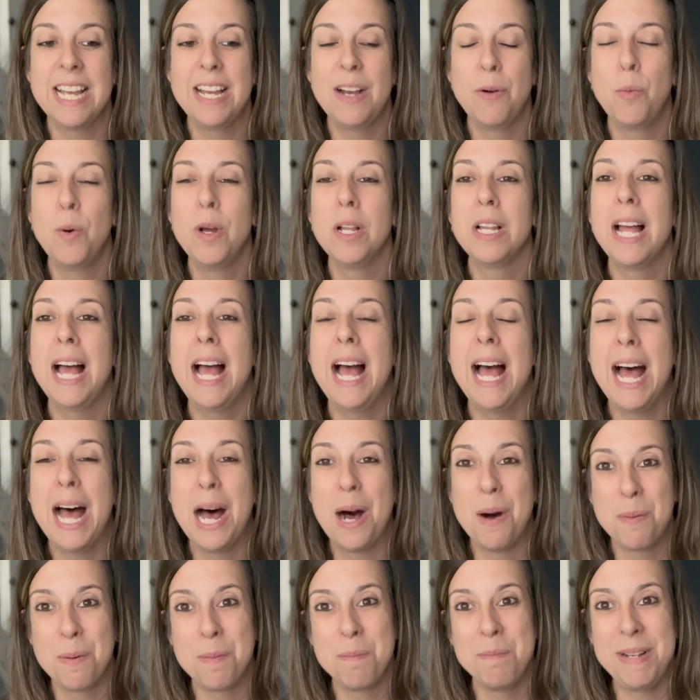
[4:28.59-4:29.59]
will
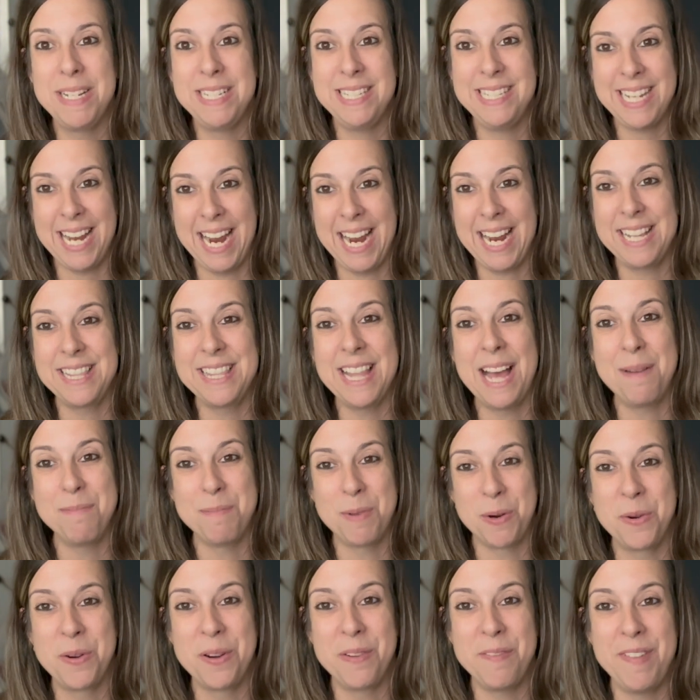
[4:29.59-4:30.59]
help maintain that
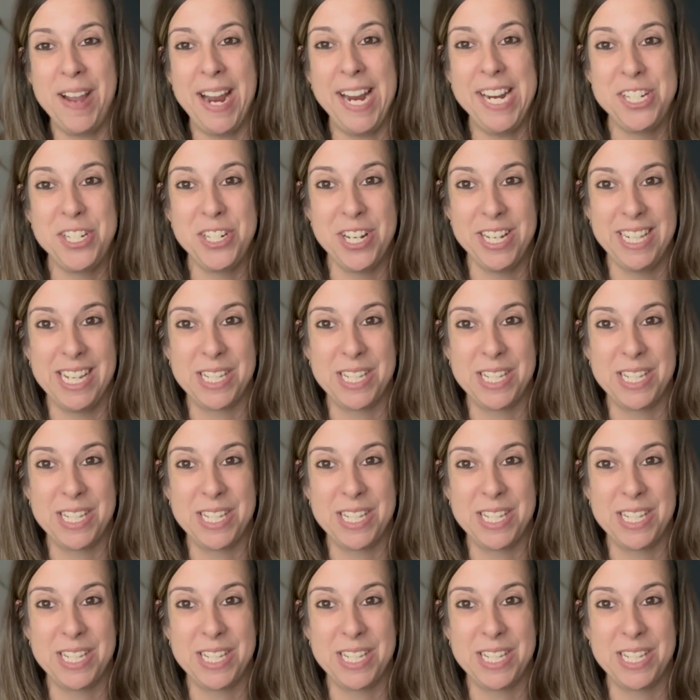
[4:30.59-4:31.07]
motivation.